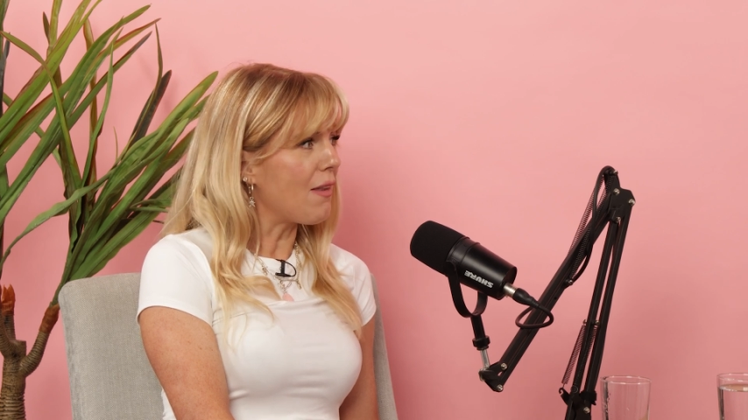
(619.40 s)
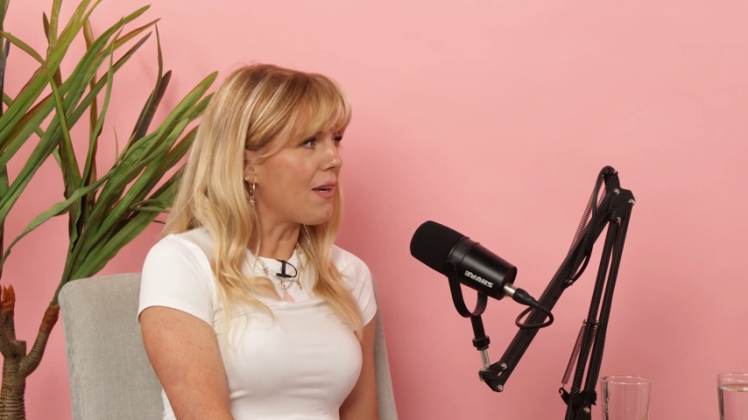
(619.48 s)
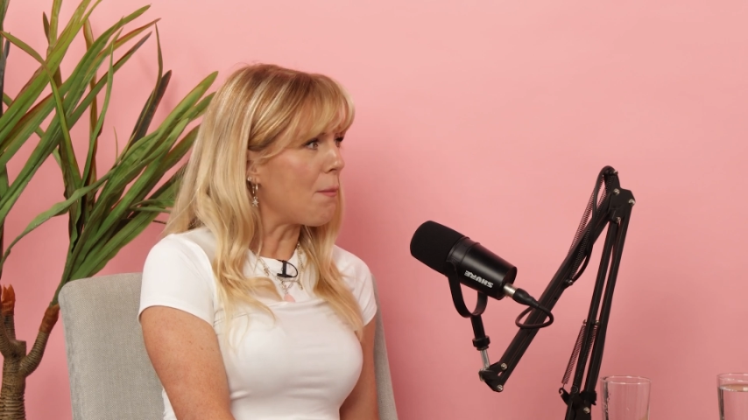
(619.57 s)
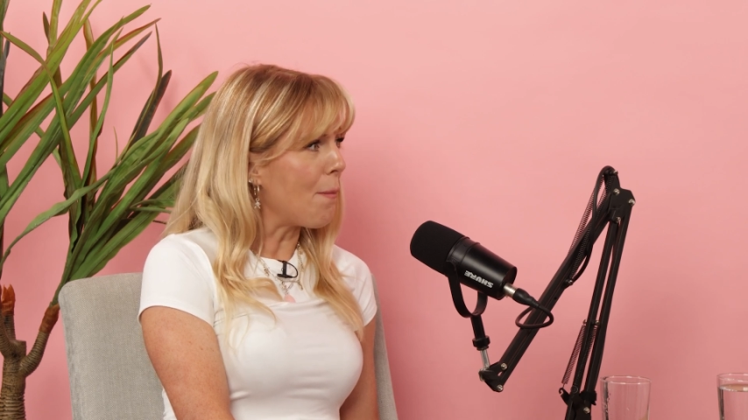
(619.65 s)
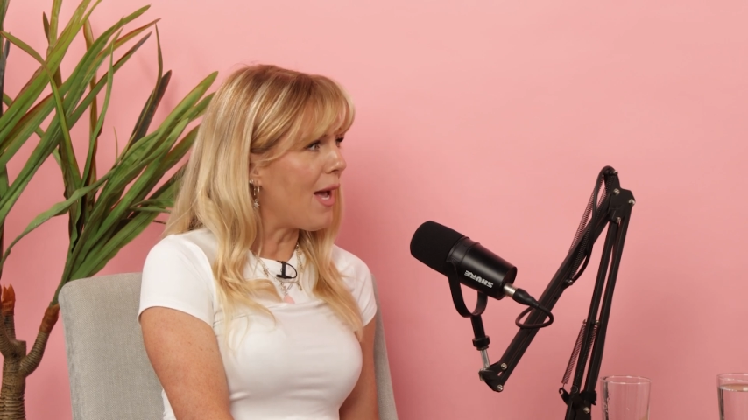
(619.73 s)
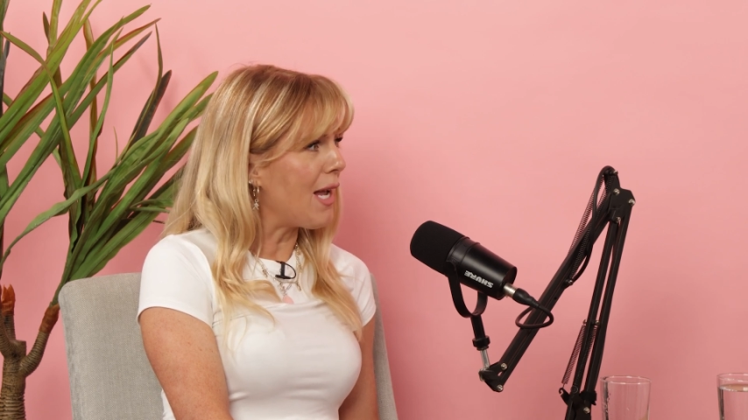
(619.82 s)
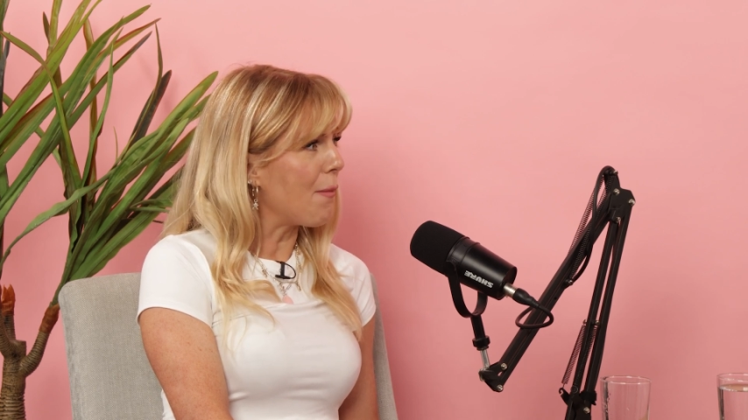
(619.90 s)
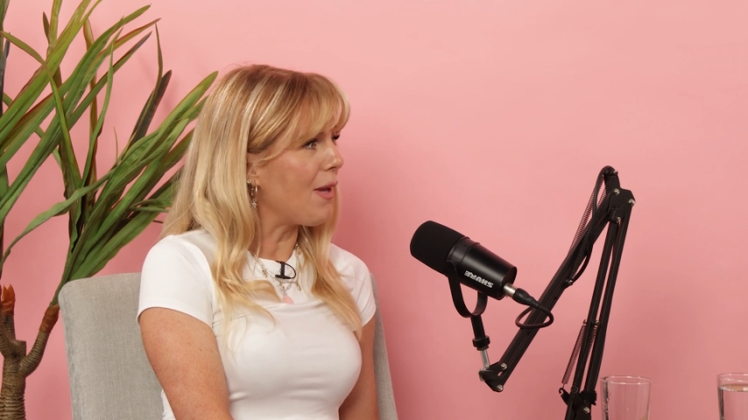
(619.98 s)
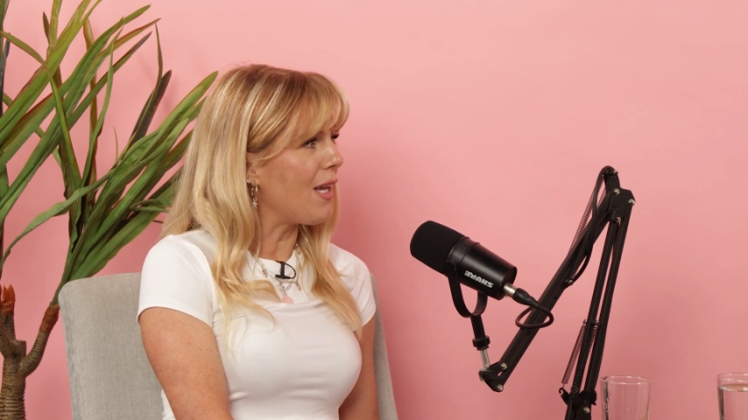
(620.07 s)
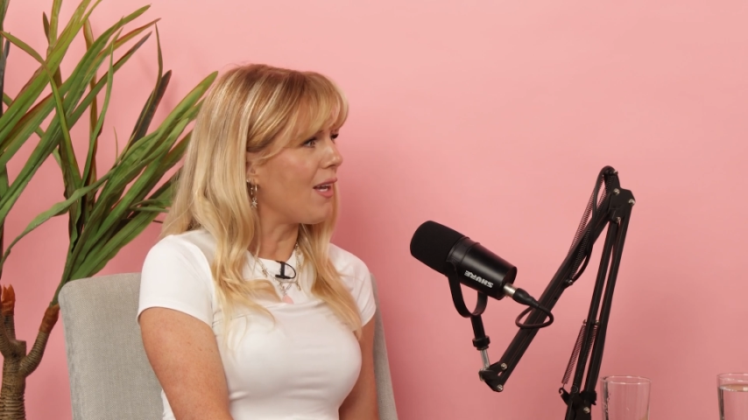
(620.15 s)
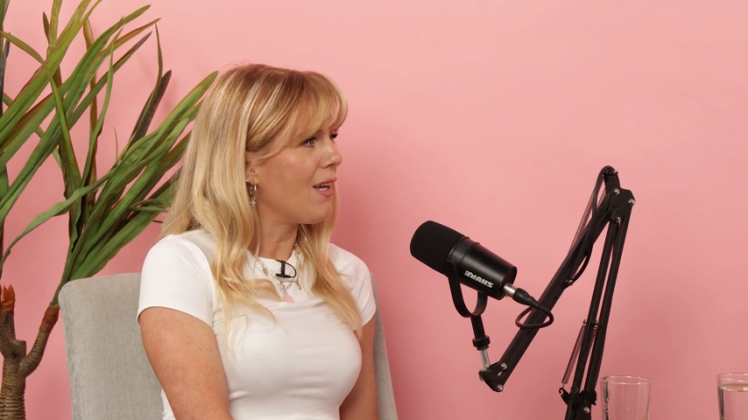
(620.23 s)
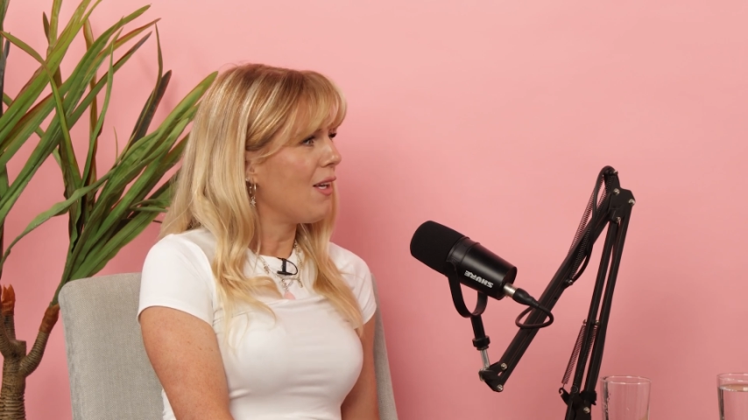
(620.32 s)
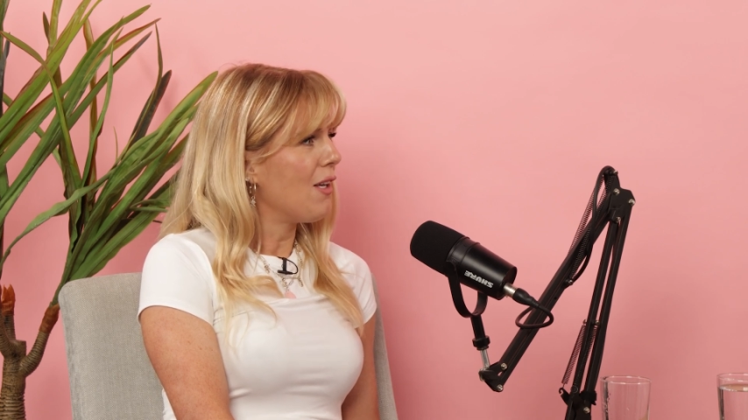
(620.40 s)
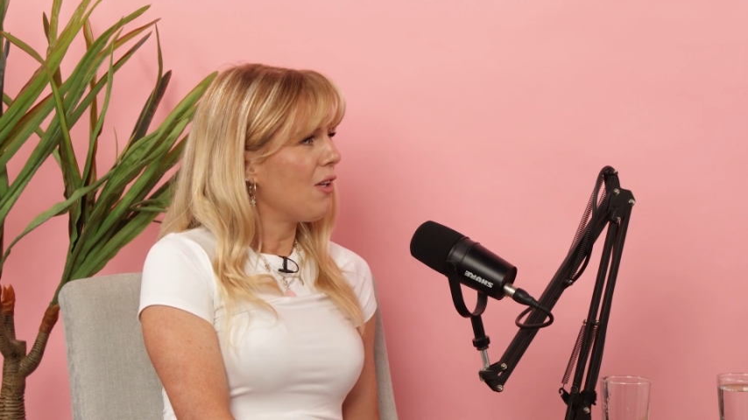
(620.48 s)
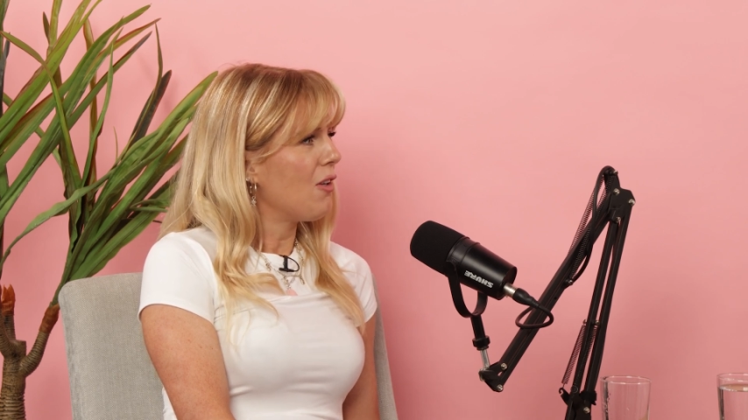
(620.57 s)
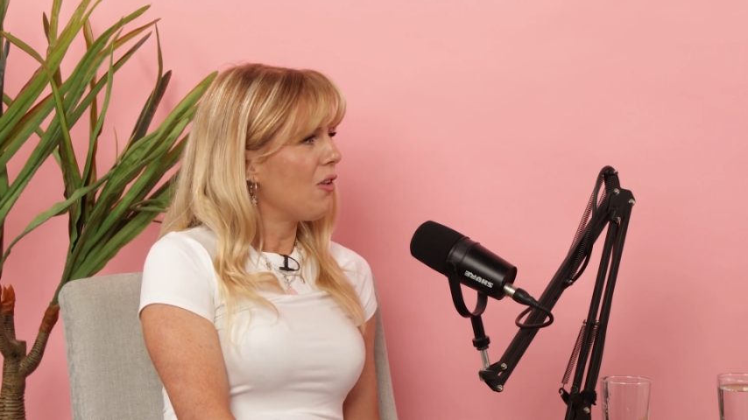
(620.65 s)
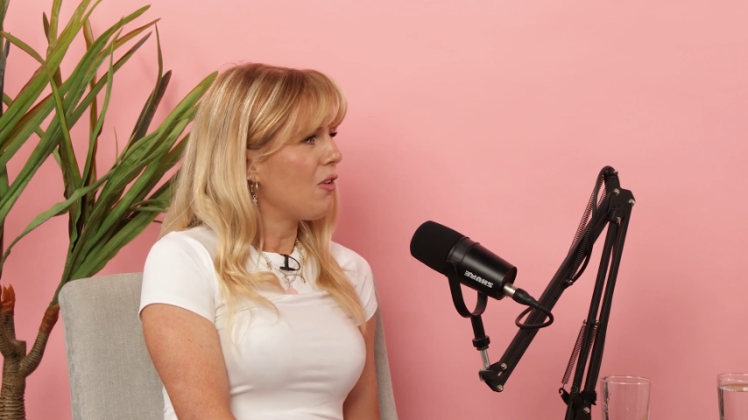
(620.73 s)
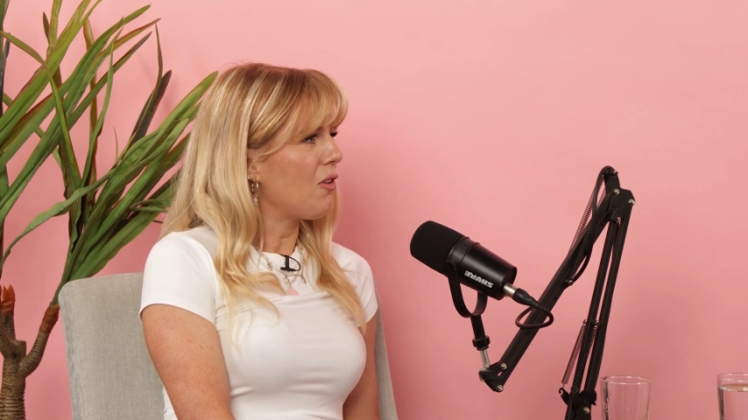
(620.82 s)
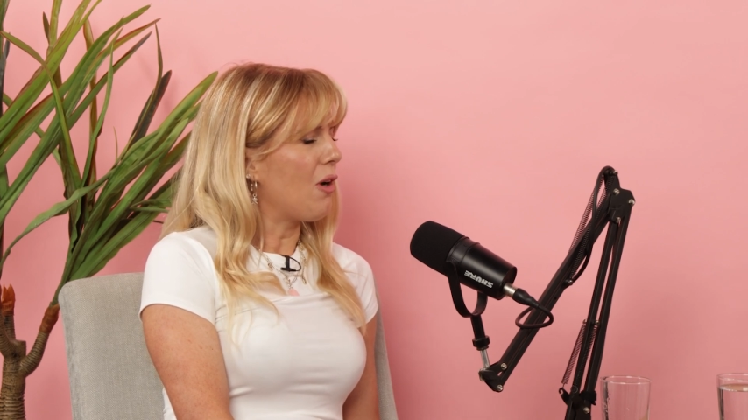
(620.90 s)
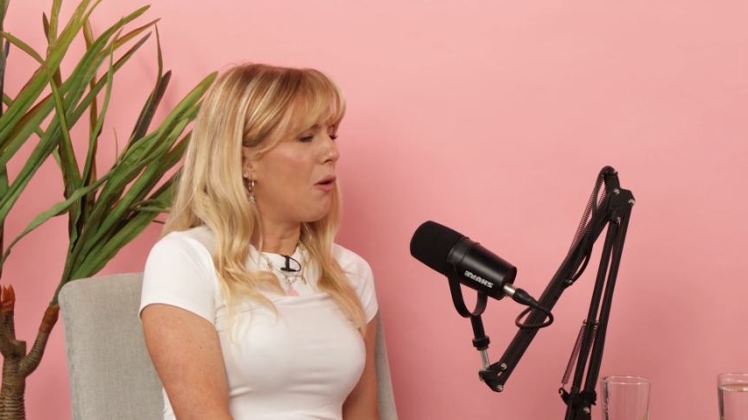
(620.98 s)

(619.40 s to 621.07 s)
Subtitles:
Then they didn't pay me. So